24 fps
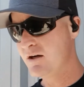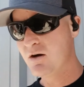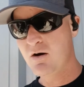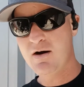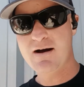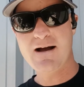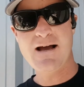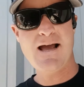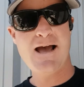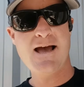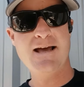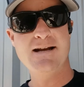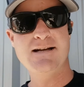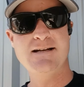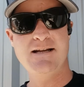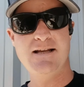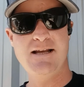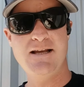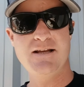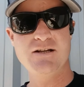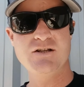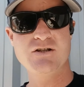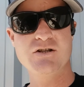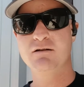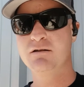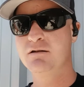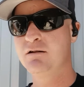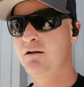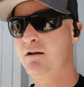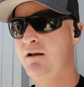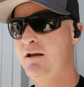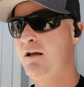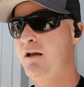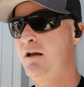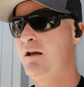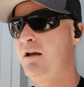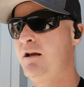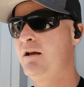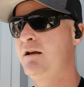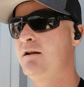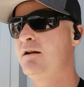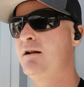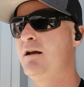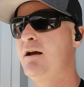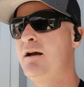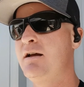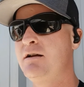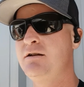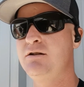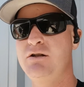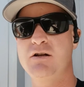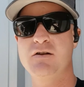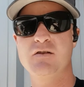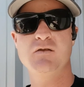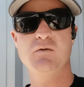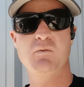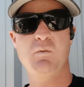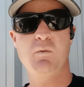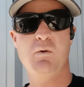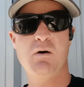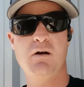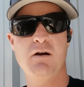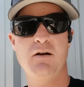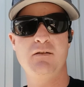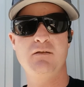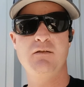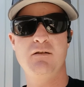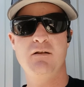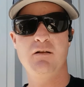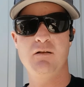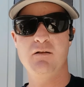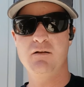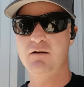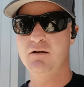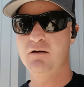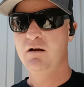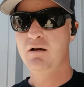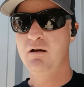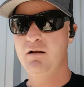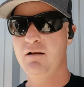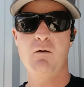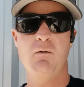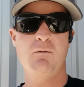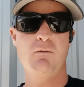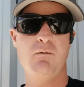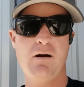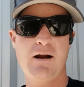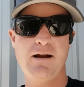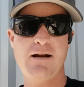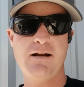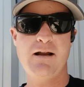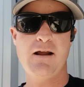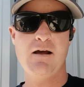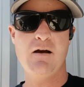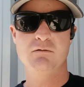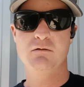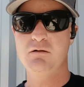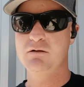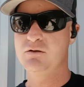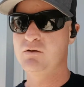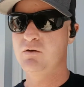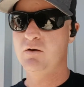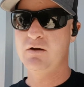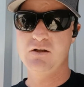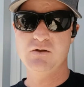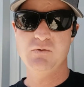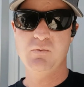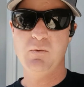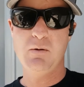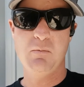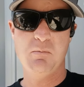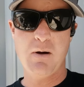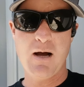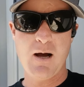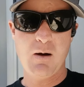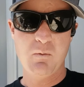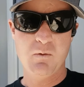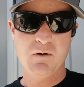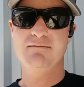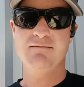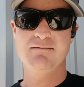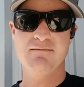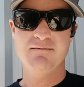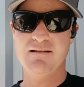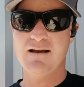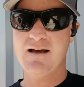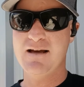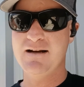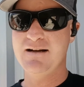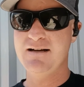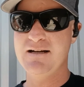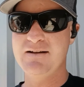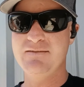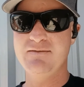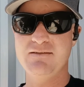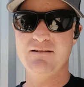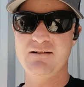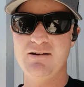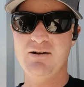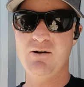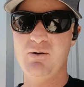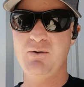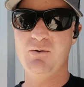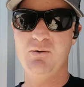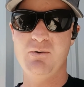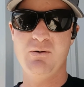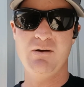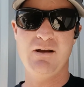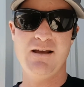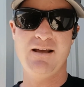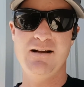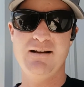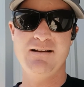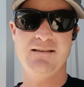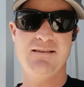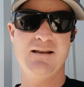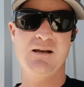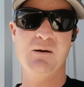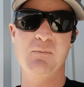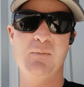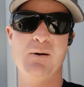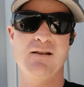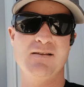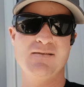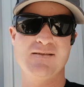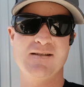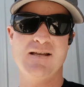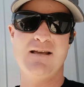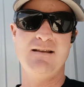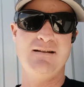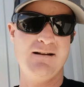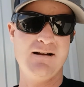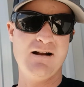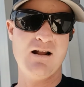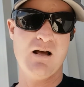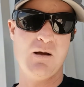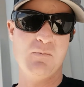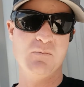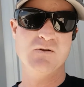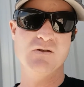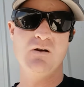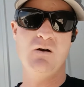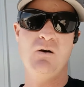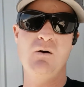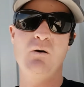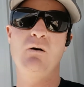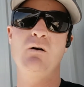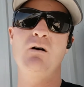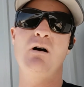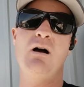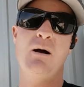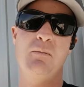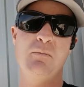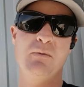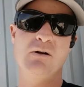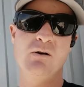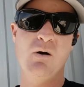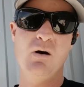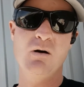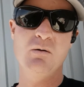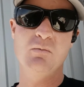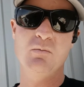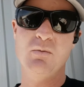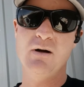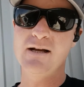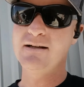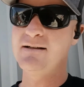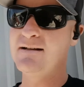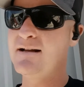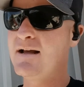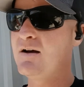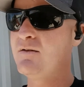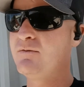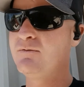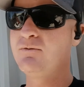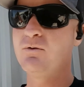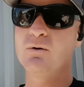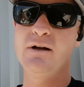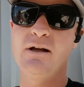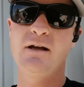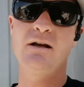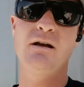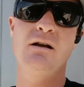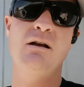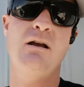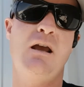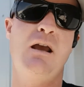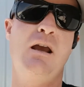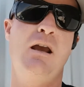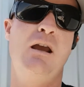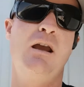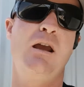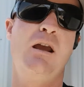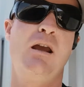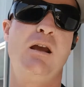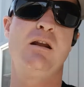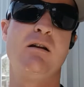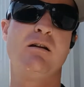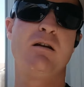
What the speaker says: had an itch, and I just wanted to learn like right now. So I just went and bought one. I didn't even know anything about setting it up. So I'm going to go ahead and break it down for you and